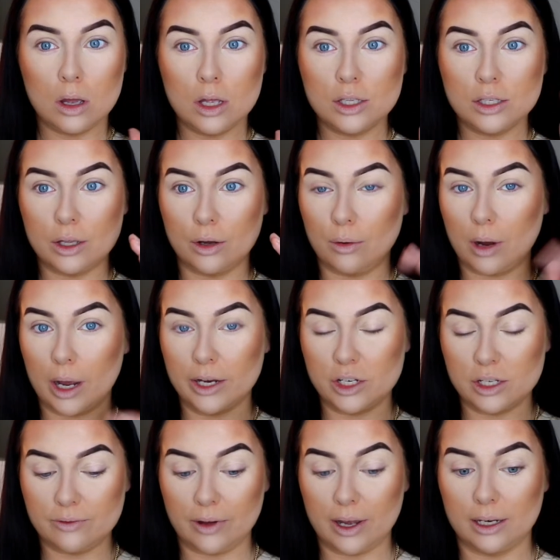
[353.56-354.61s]
So I
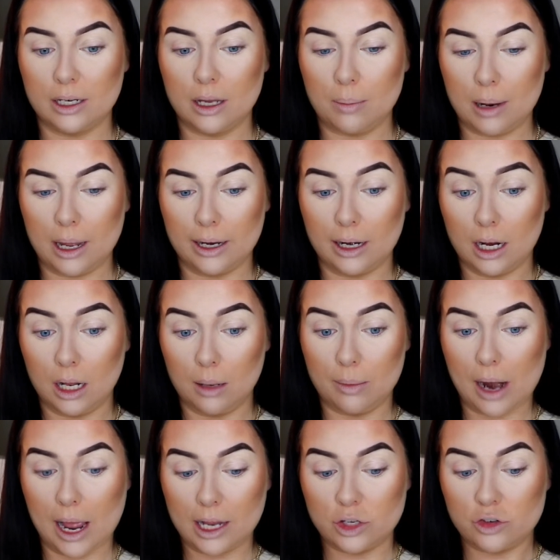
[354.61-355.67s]
just find applying a little bit
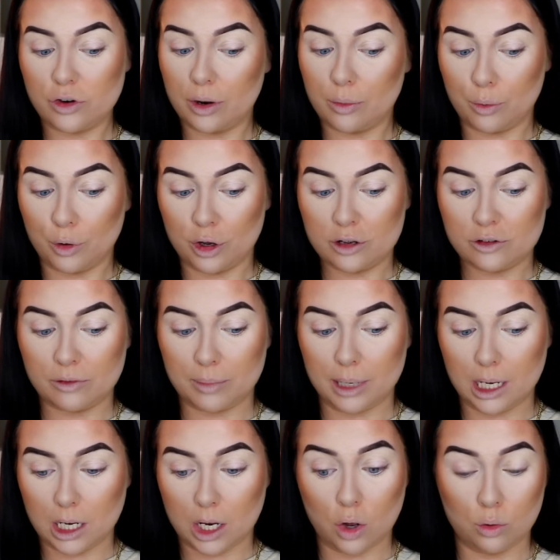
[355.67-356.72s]
extra works for me
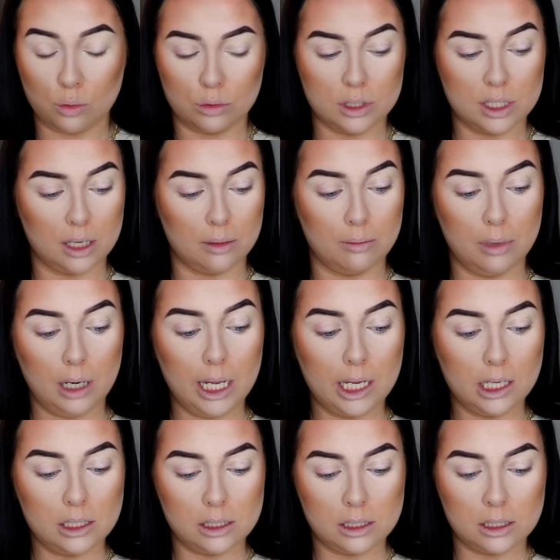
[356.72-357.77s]
and it holds in
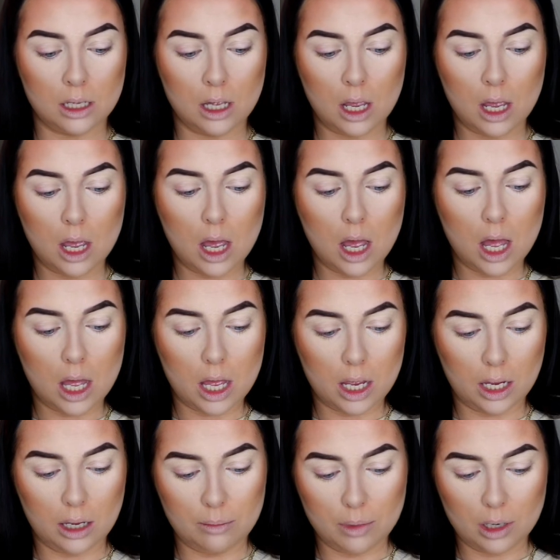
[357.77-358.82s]
place.
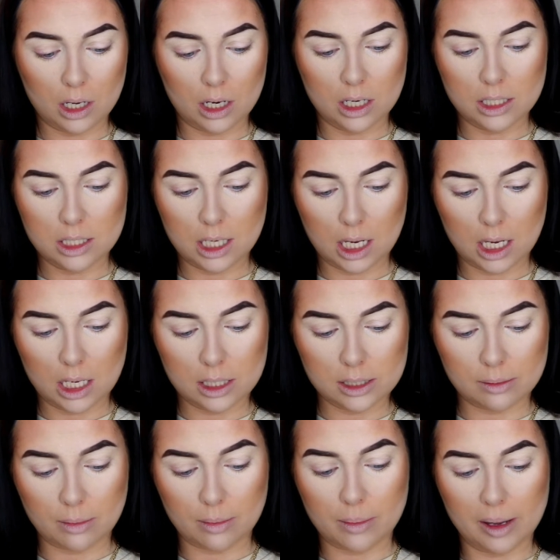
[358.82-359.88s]
I'm going to take
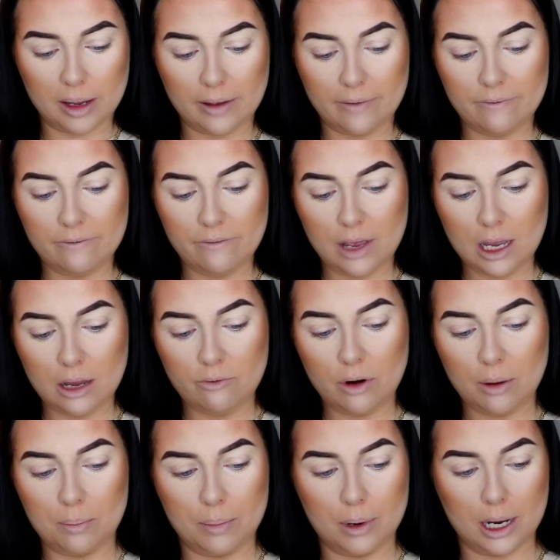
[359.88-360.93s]
some of my
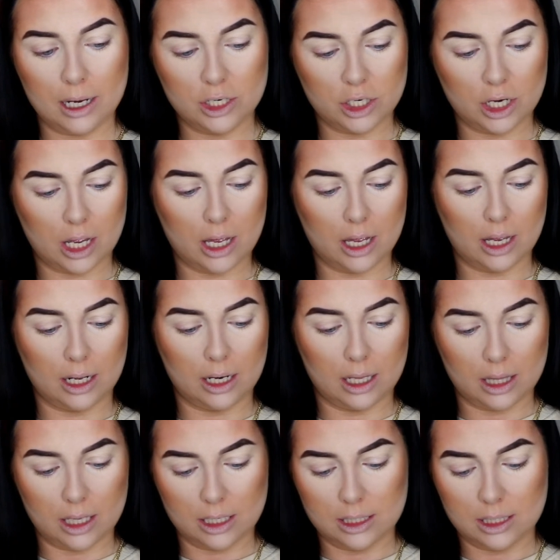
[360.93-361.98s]
favourite blusher, and
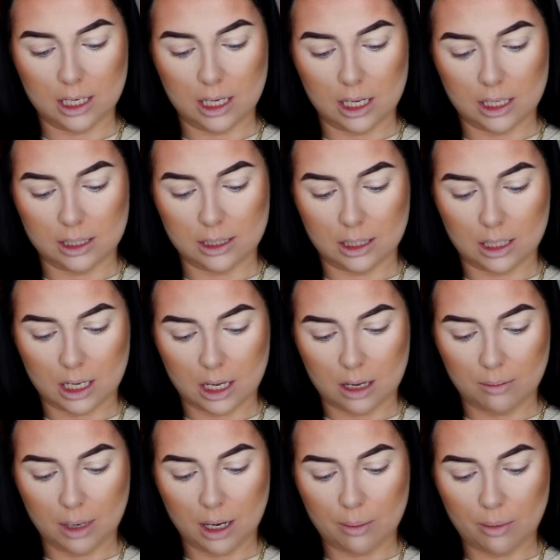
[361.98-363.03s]
this is the
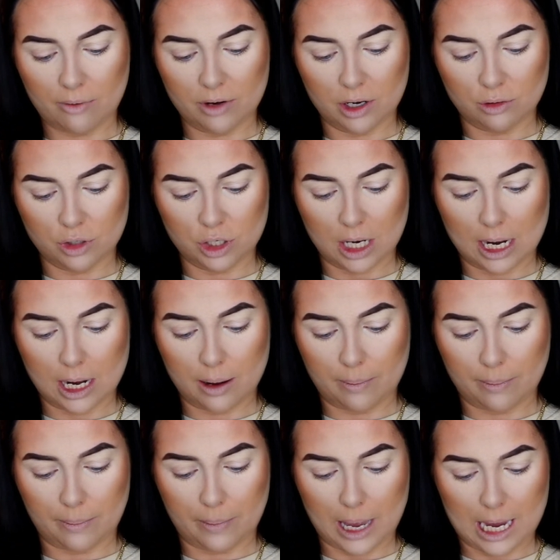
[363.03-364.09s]
Makeup Revolution
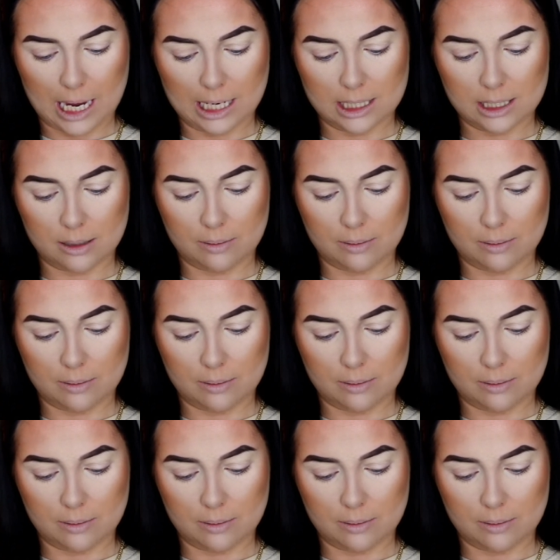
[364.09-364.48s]
Baked